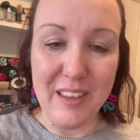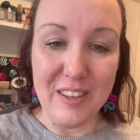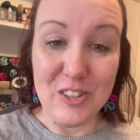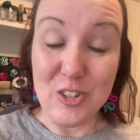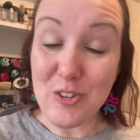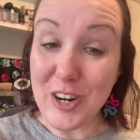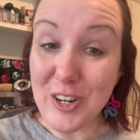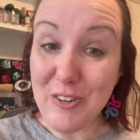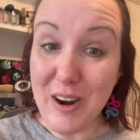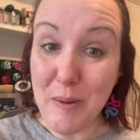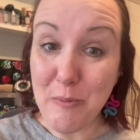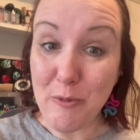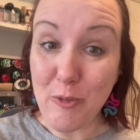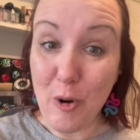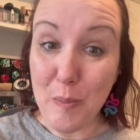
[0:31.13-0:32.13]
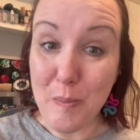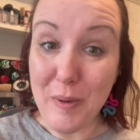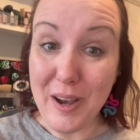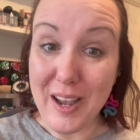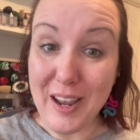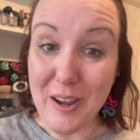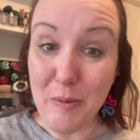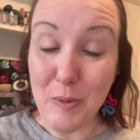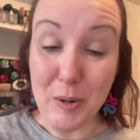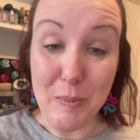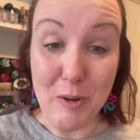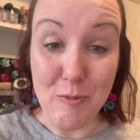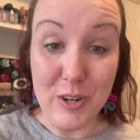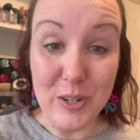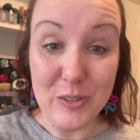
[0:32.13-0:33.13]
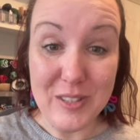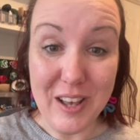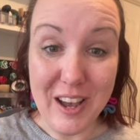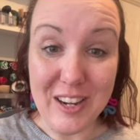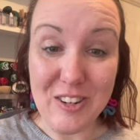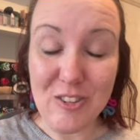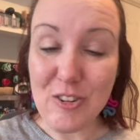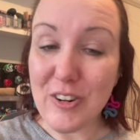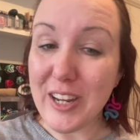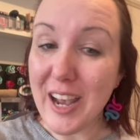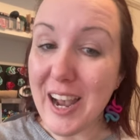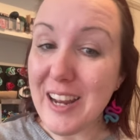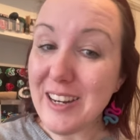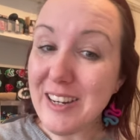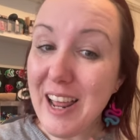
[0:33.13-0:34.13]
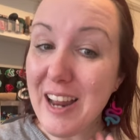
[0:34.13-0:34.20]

screen grab from my one of my reels that I'd created